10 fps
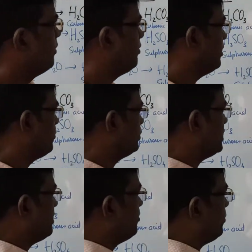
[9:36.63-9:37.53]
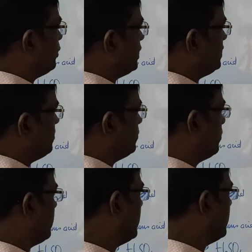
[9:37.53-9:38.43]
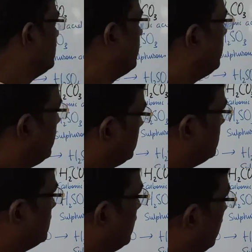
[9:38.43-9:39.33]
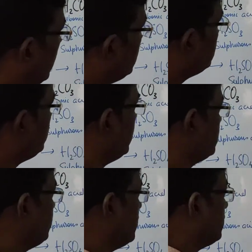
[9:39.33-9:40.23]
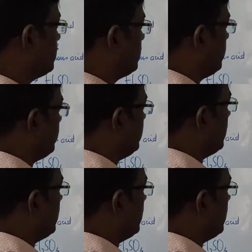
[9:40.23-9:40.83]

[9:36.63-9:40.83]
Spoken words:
that potassium bromide is less reactive than chlorine